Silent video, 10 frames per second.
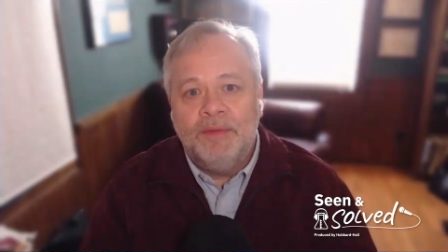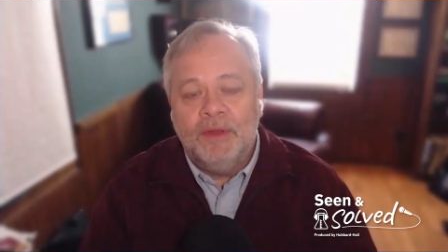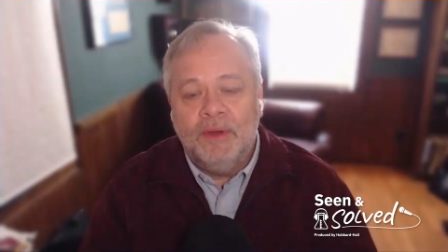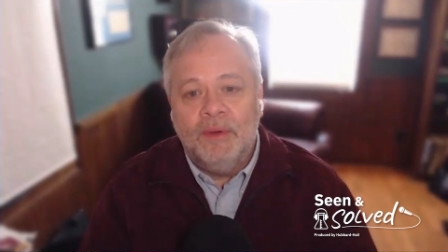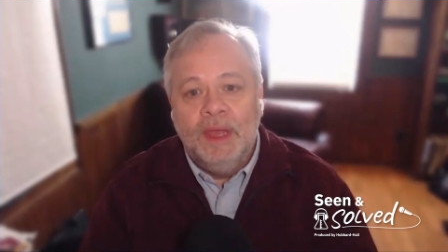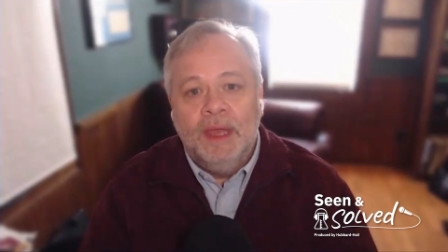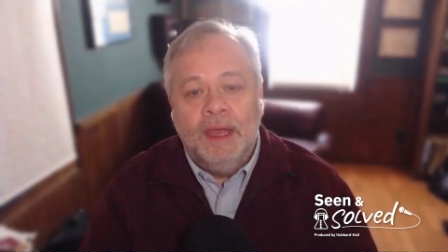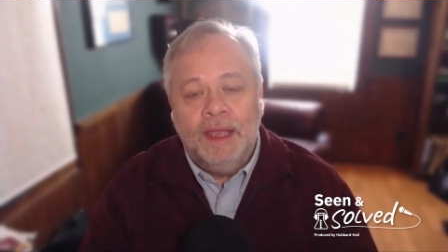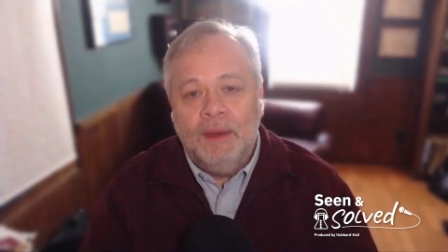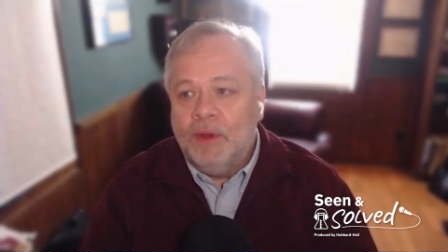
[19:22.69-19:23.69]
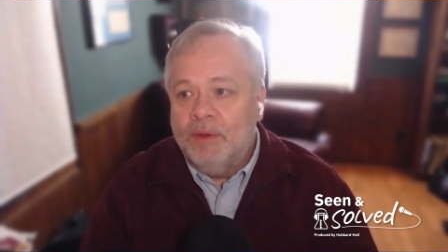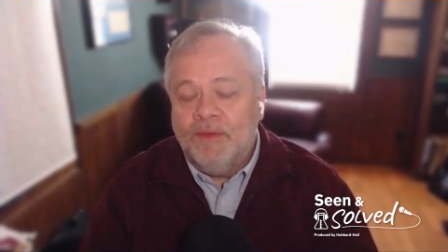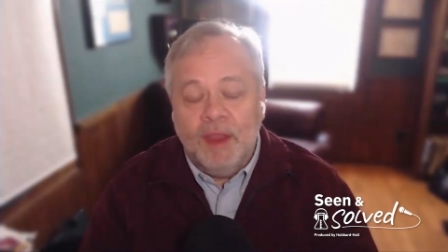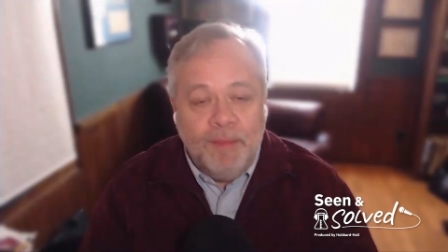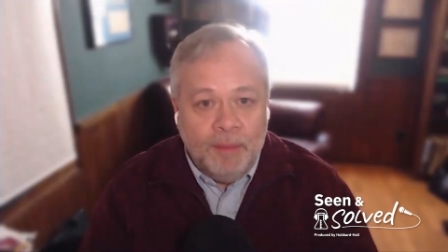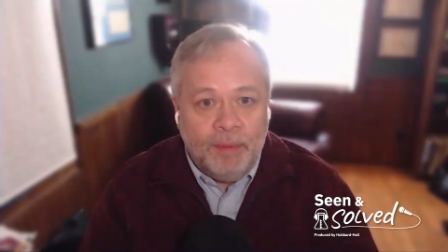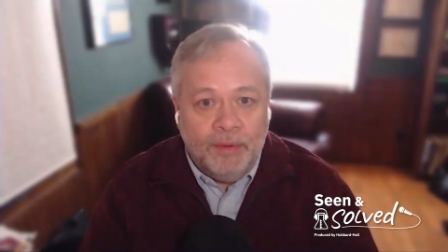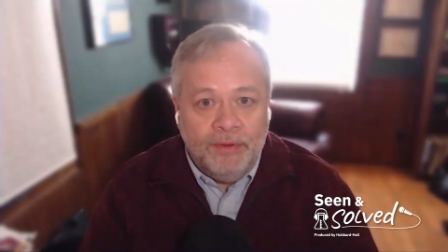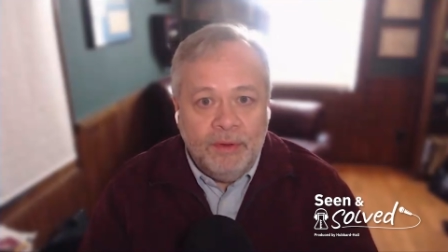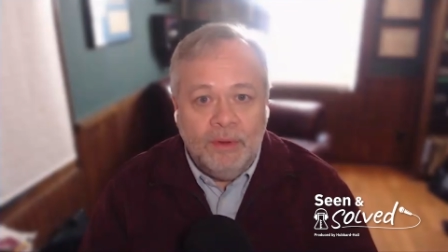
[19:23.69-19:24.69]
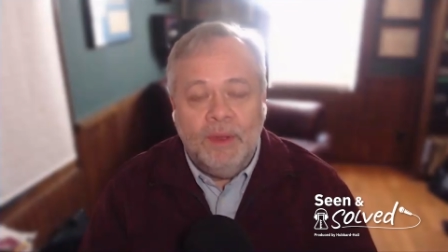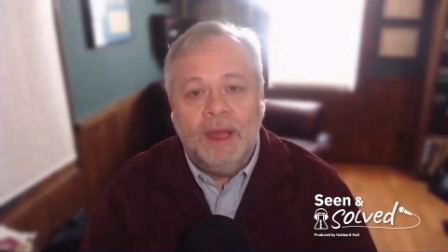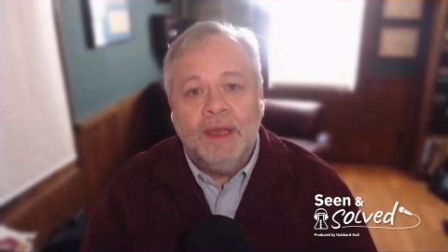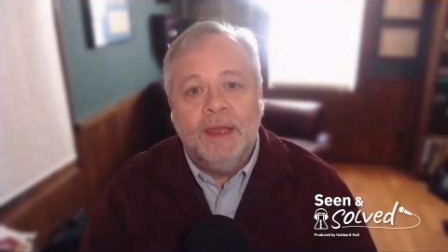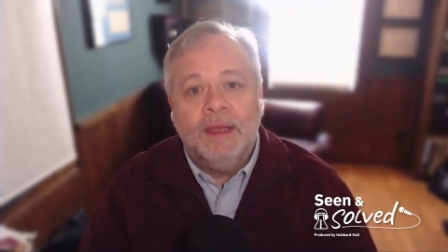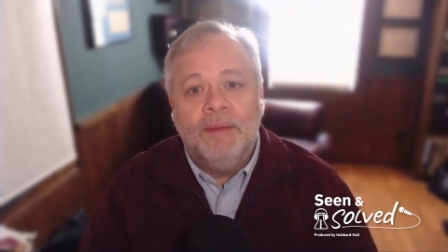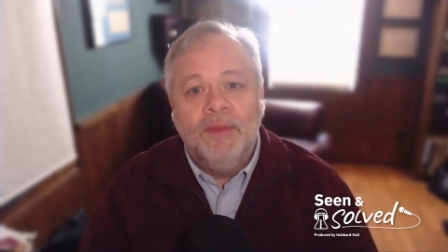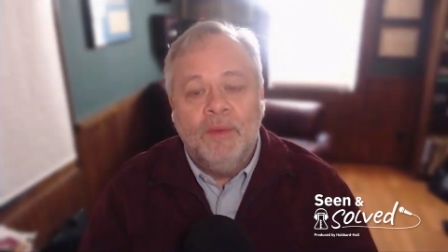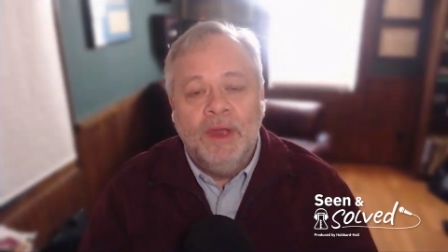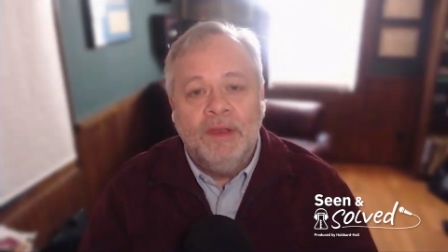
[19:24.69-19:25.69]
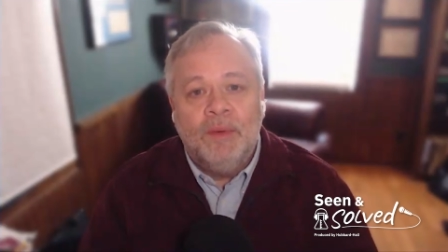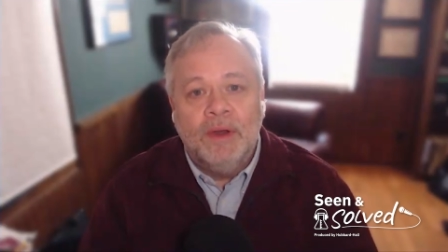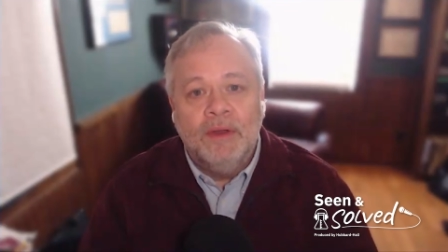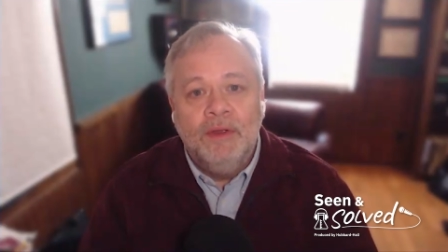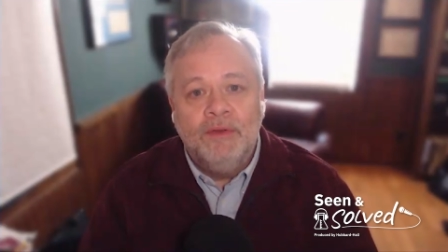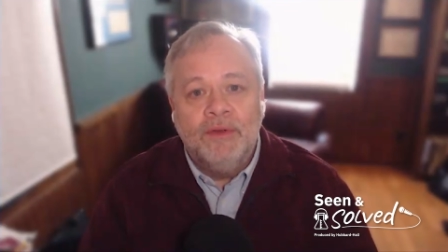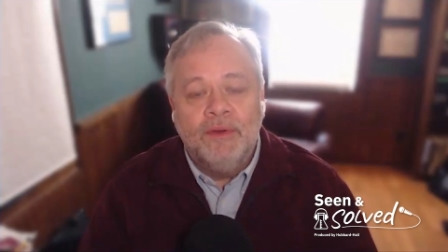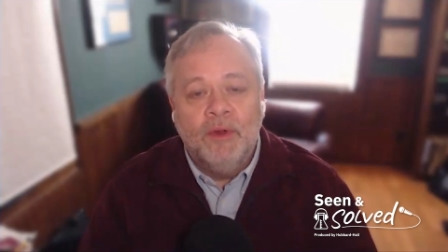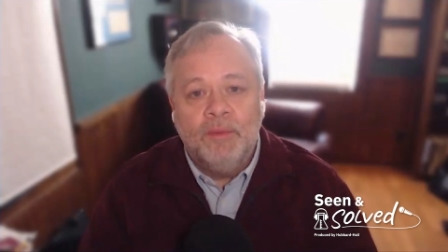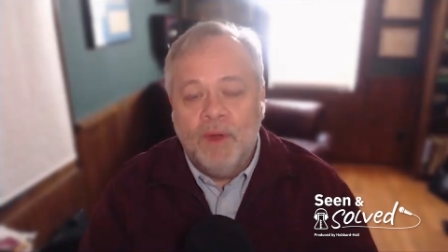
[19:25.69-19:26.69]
So again, want to invite people to come to the wastewater user group.